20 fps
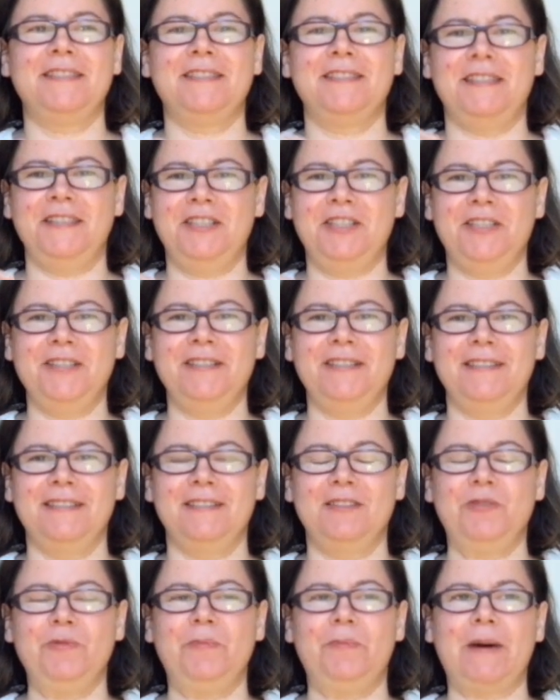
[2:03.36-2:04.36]

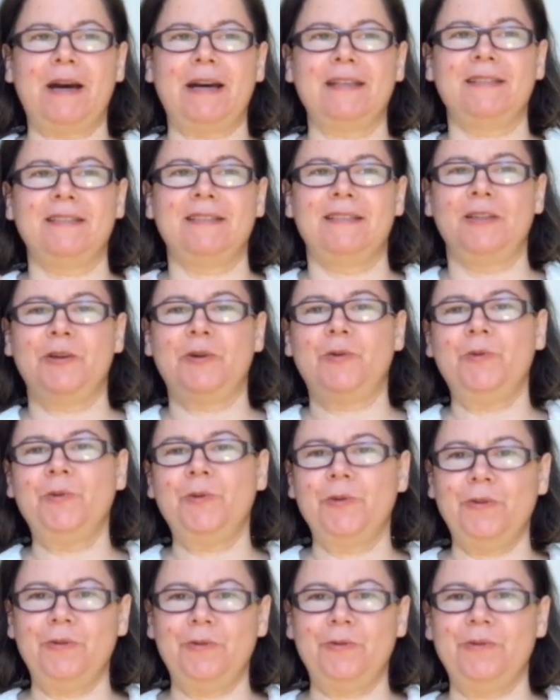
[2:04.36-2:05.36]
stitches, to pass the
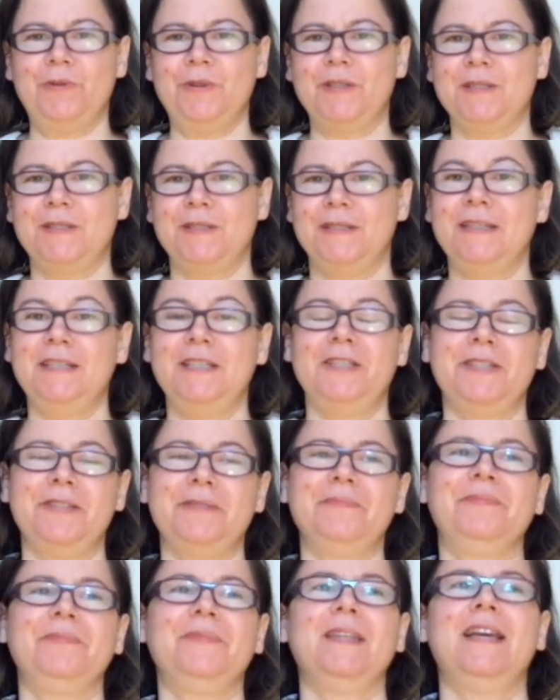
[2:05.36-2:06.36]
hook through the stitch.
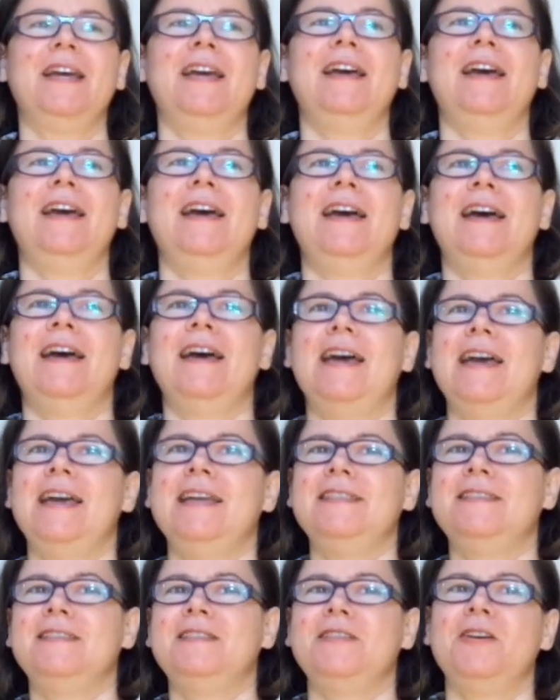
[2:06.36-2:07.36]

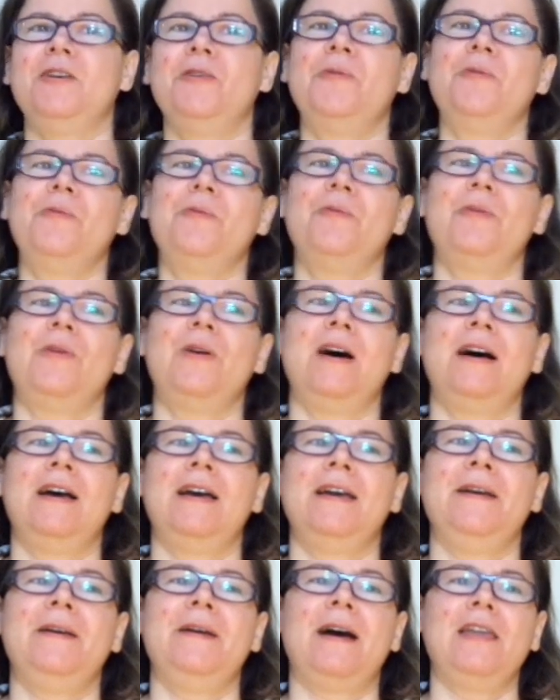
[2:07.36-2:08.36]
And so
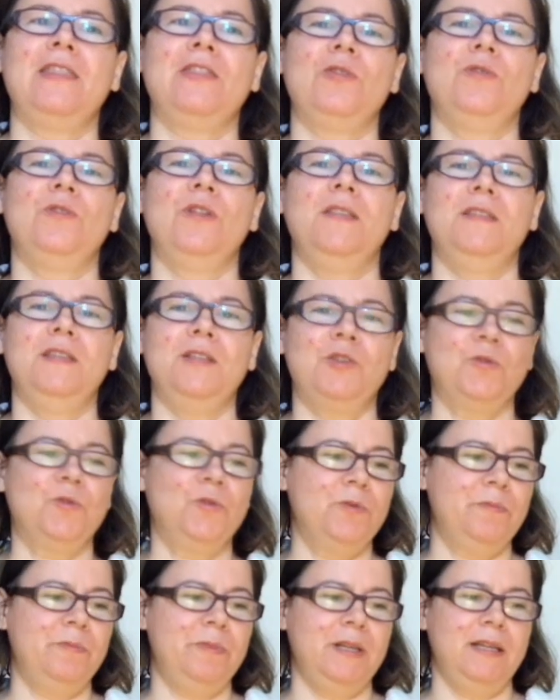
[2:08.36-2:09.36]
I thought that this
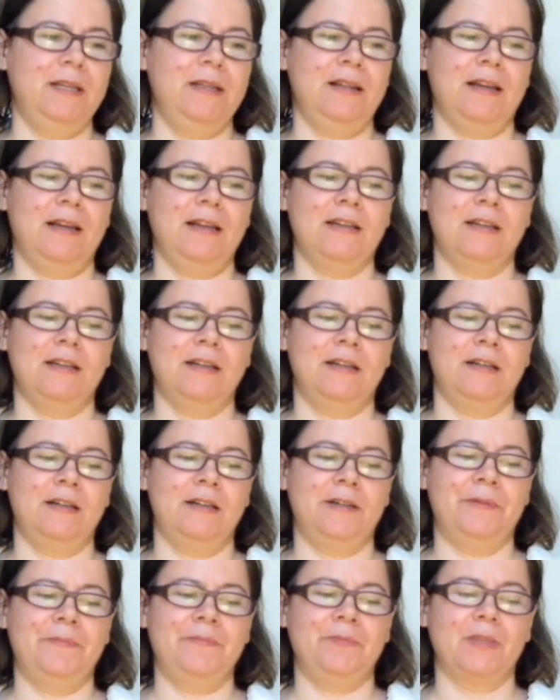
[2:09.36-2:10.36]
would be like
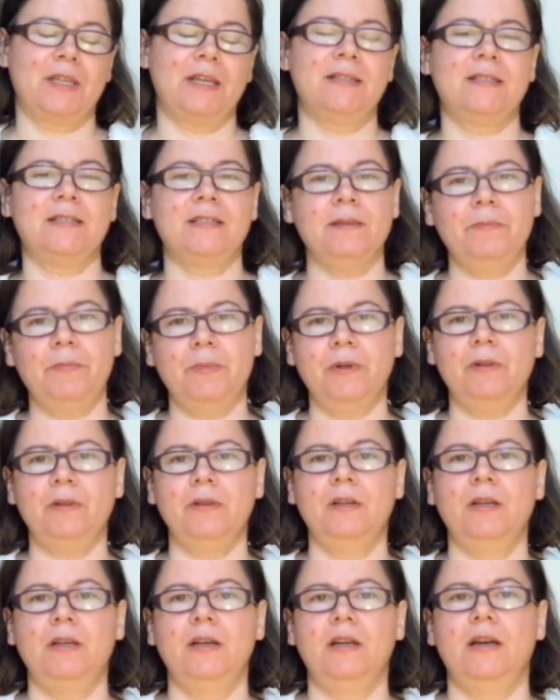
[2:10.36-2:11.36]
a
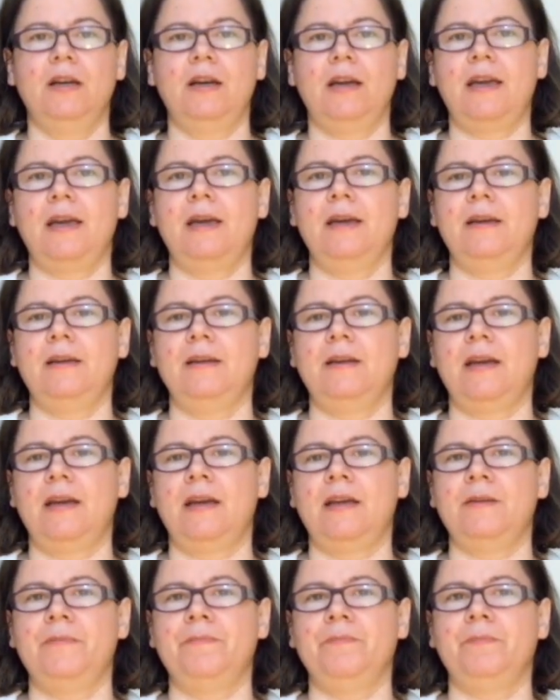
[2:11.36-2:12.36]
simple
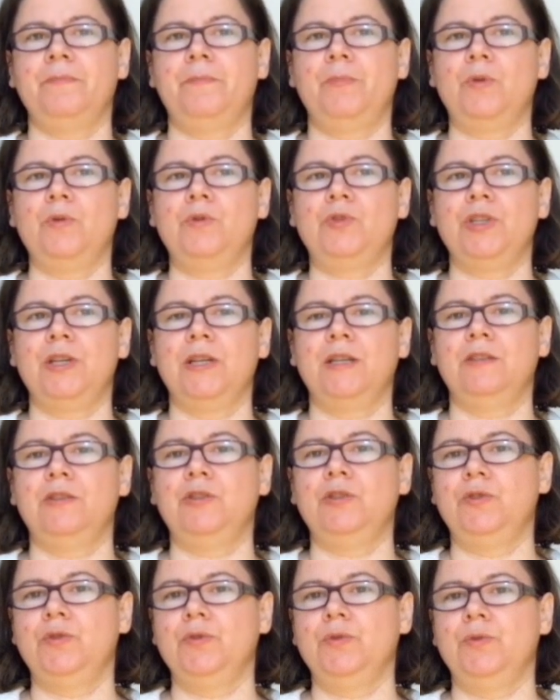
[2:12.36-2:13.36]
and project
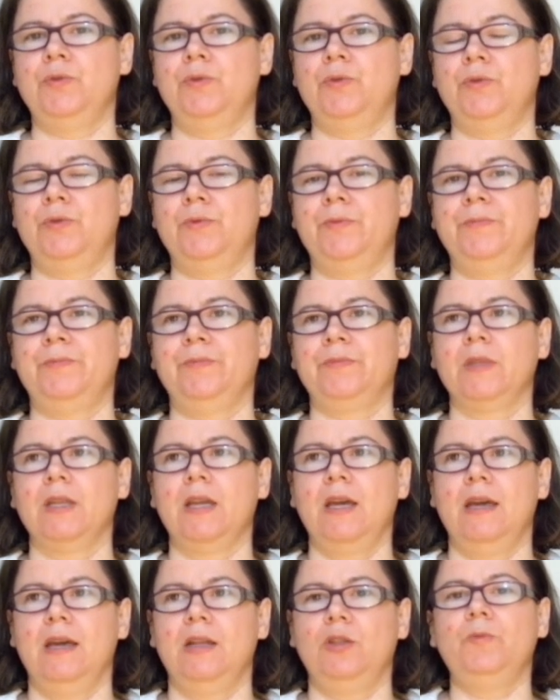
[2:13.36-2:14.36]

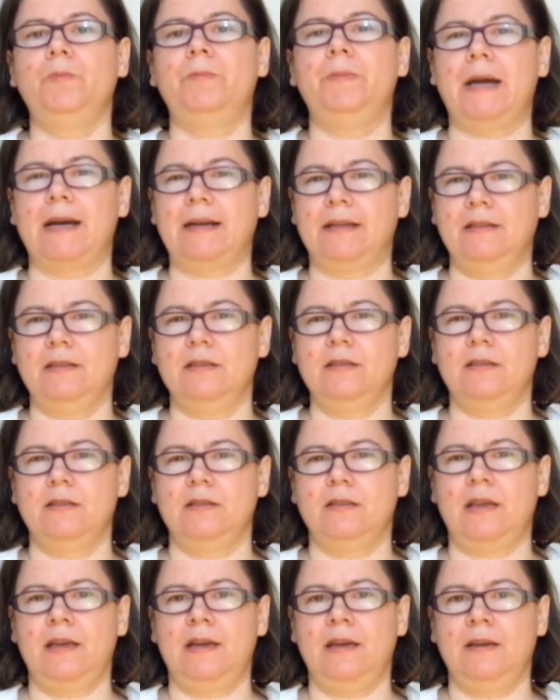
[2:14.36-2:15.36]
to practice